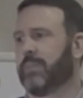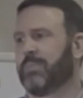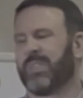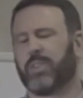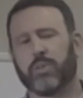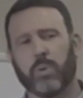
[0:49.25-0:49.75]

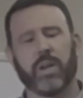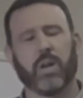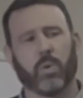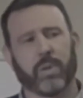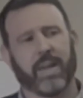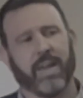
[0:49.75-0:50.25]
They're doing
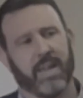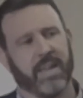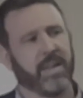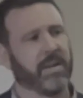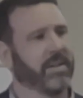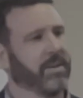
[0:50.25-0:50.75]

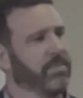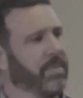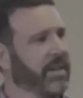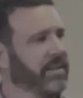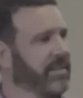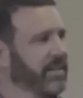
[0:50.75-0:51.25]
okay,
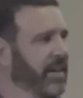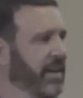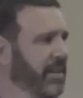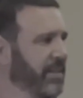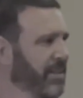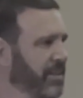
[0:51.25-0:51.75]
but
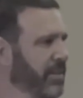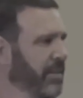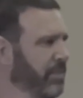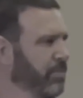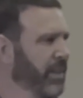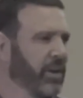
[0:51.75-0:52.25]

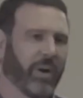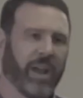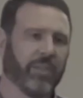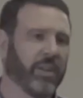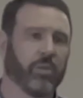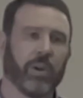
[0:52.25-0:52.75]
they don't
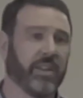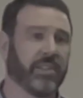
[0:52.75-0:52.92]
have any great